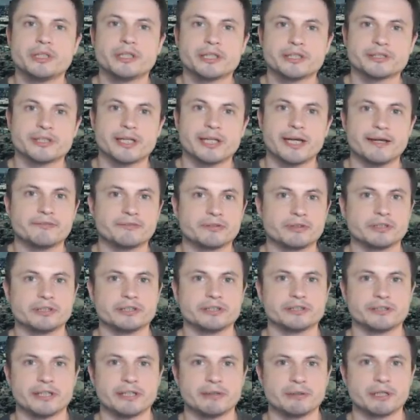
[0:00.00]
years after
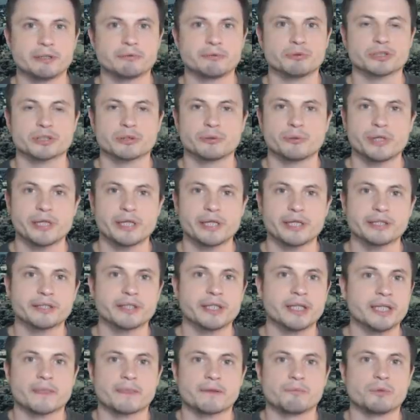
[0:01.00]
this area was created,